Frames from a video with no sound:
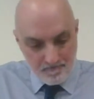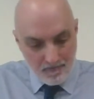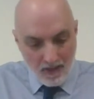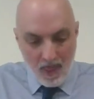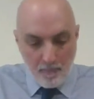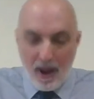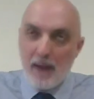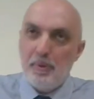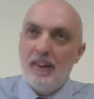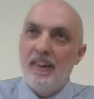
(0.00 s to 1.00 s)
and that by
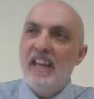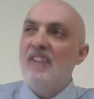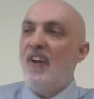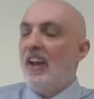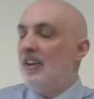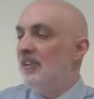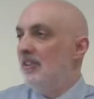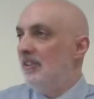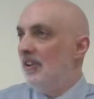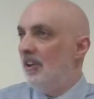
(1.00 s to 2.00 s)
believing
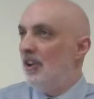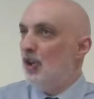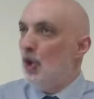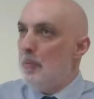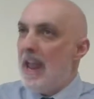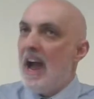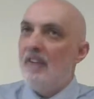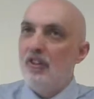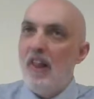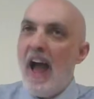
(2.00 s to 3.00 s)
you may
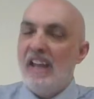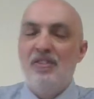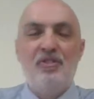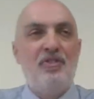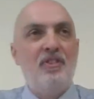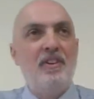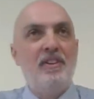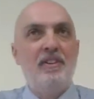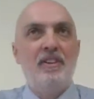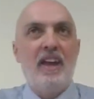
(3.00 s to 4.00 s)
have life
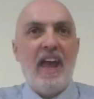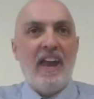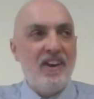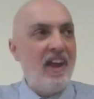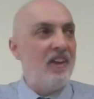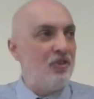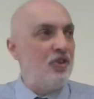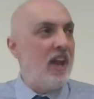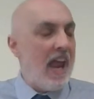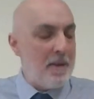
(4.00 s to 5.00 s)
in his
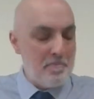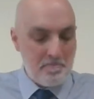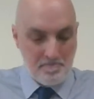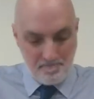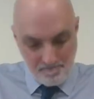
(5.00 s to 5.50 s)
name.